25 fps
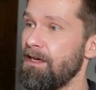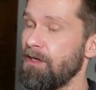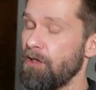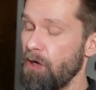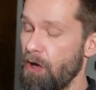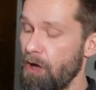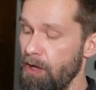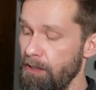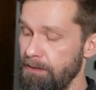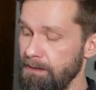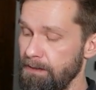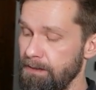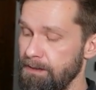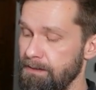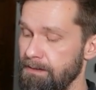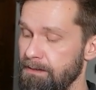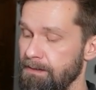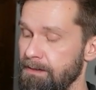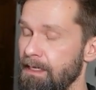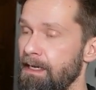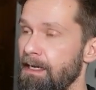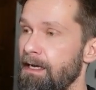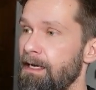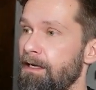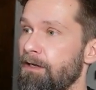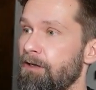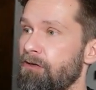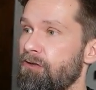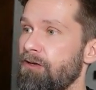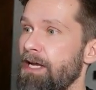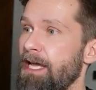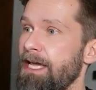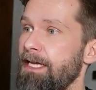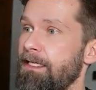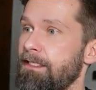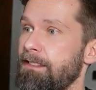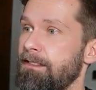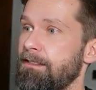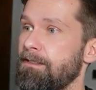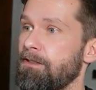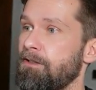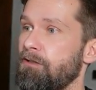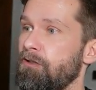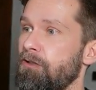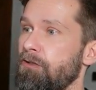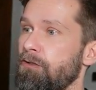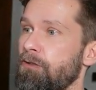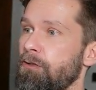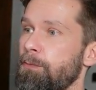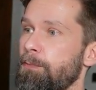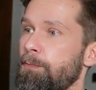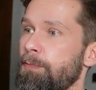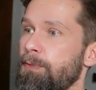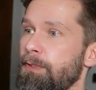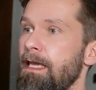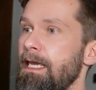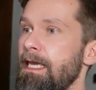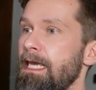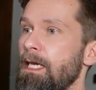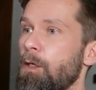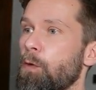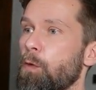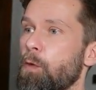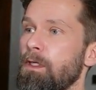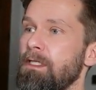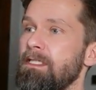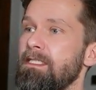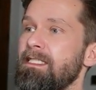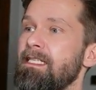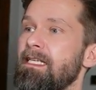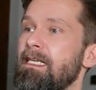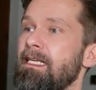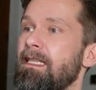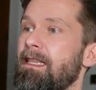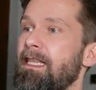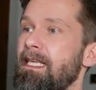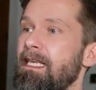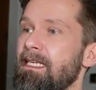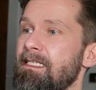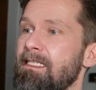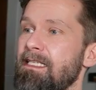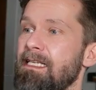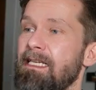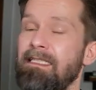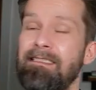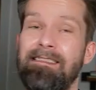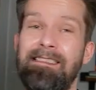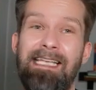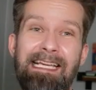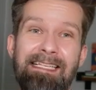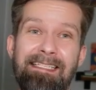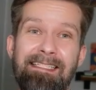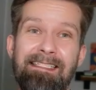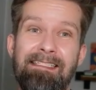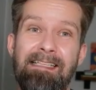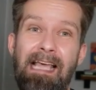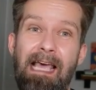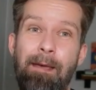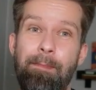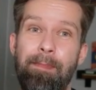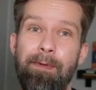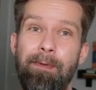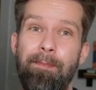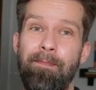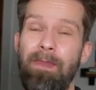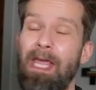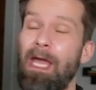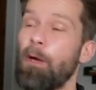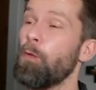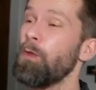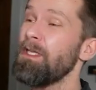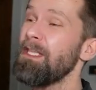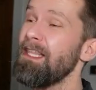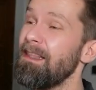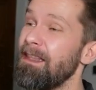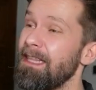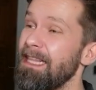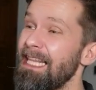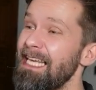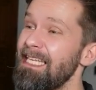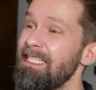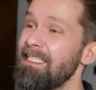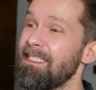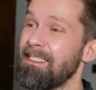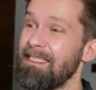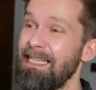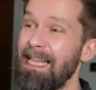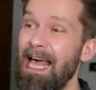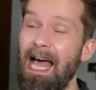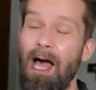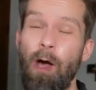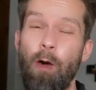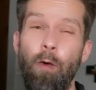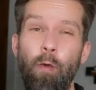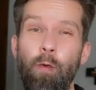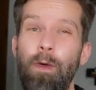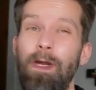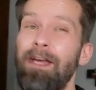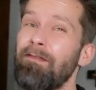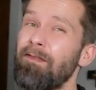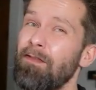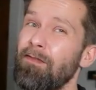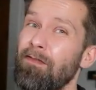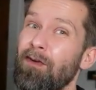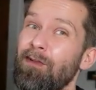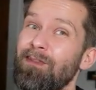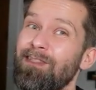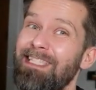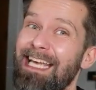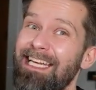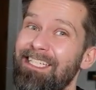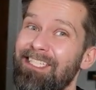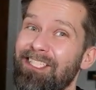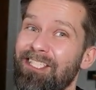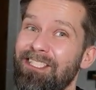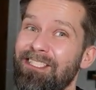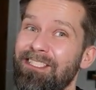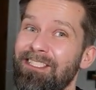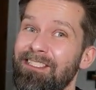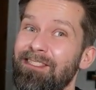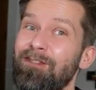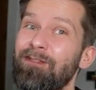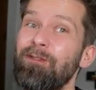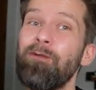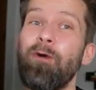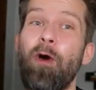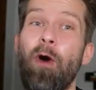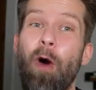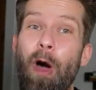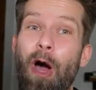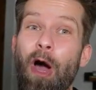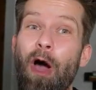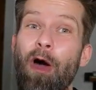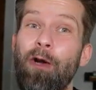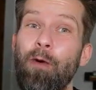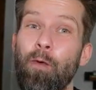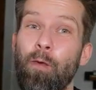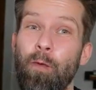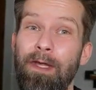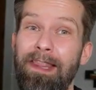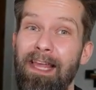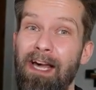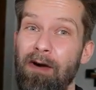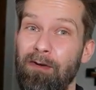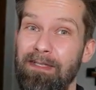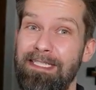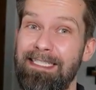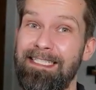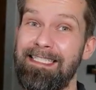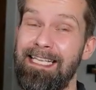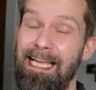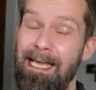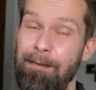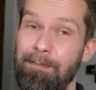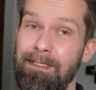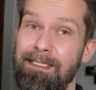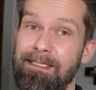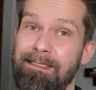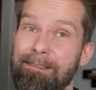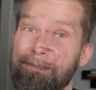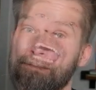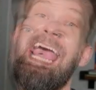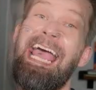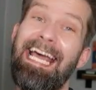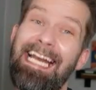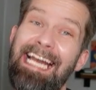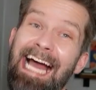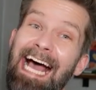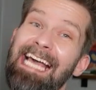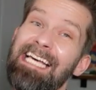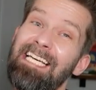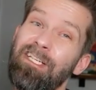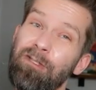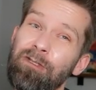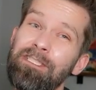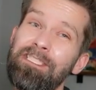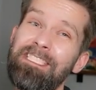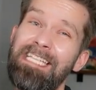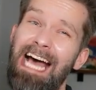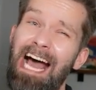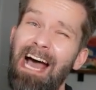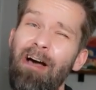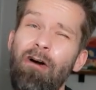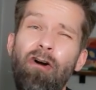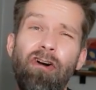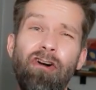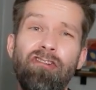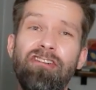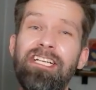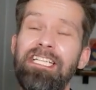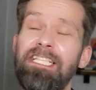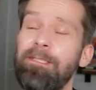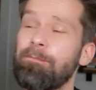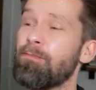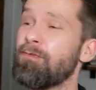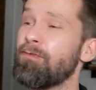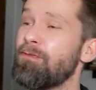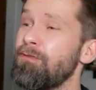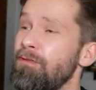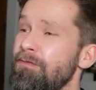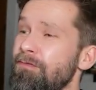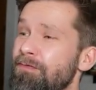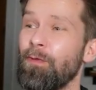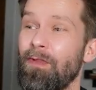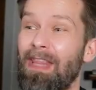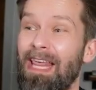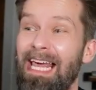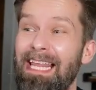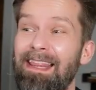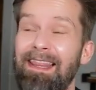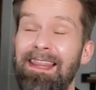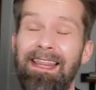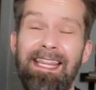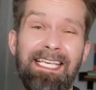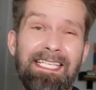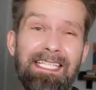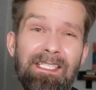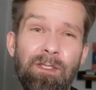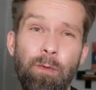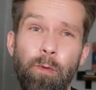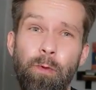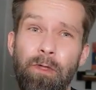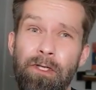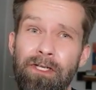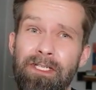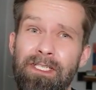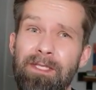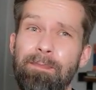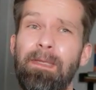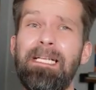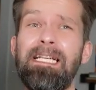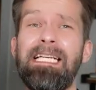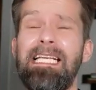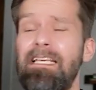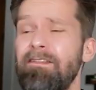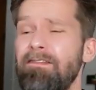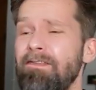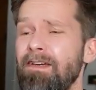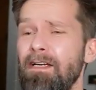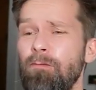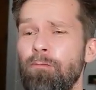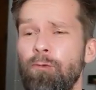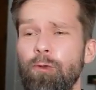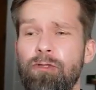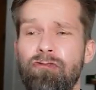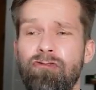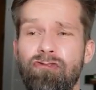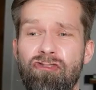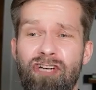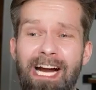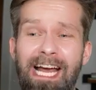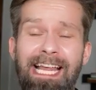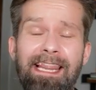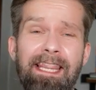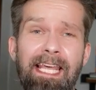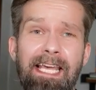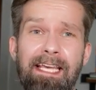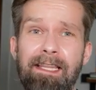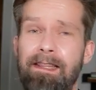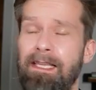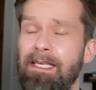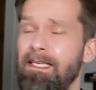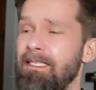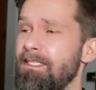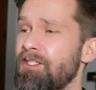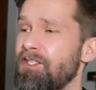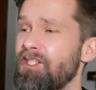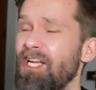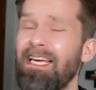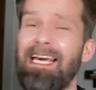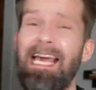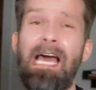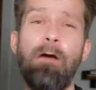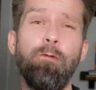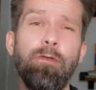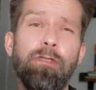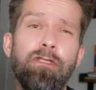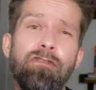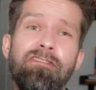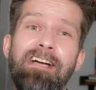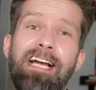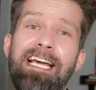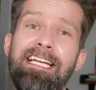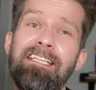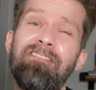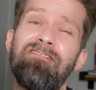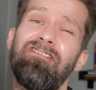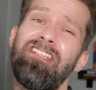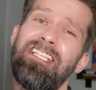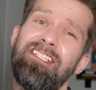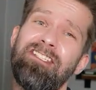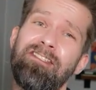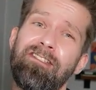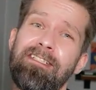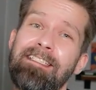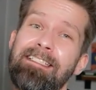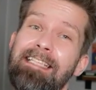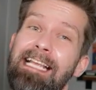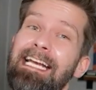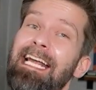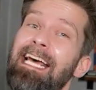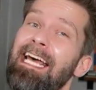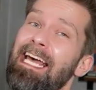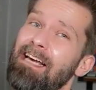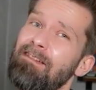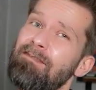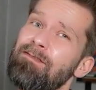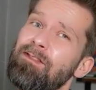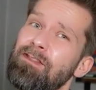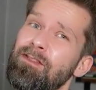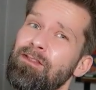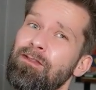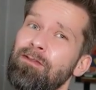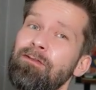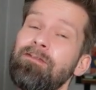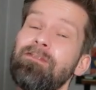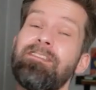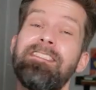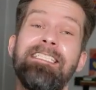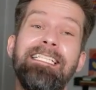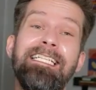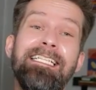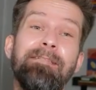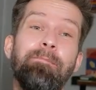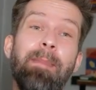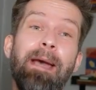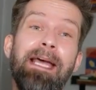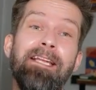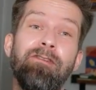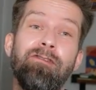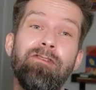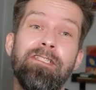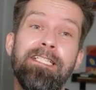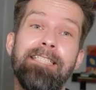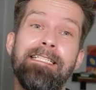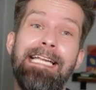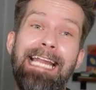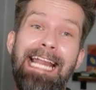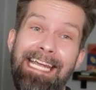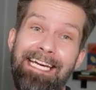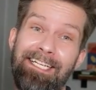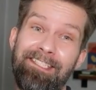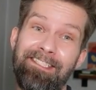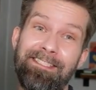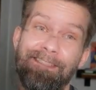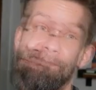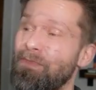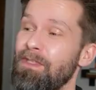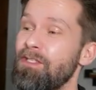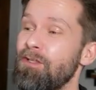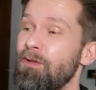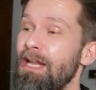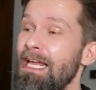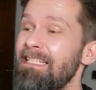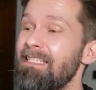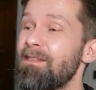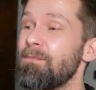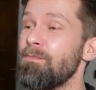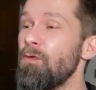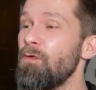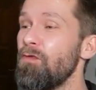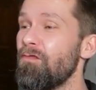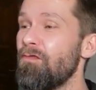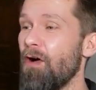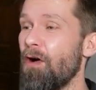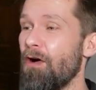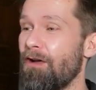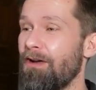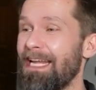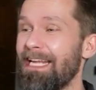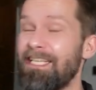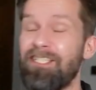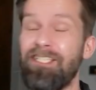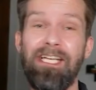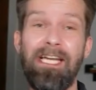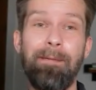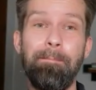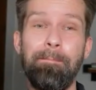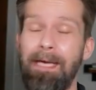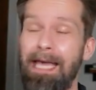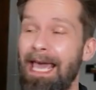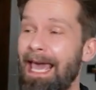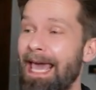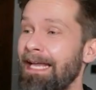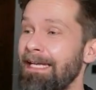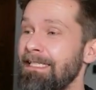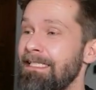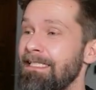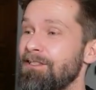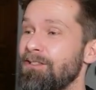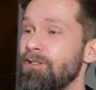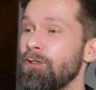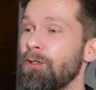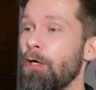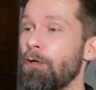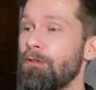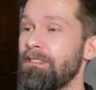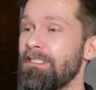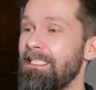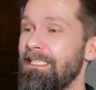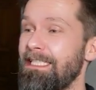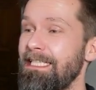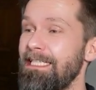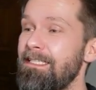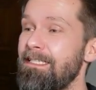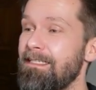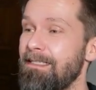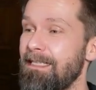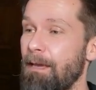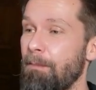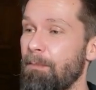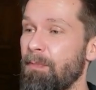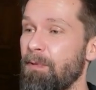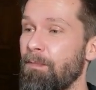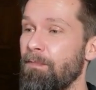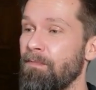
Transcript: const created group equals this test step. And with this now, we have the foundation to go on with our steps. And I could now already prove that this works, but if I would run this check, I would create a resource that I have to delete manually later. So let's move on and jump ahead to our delete step.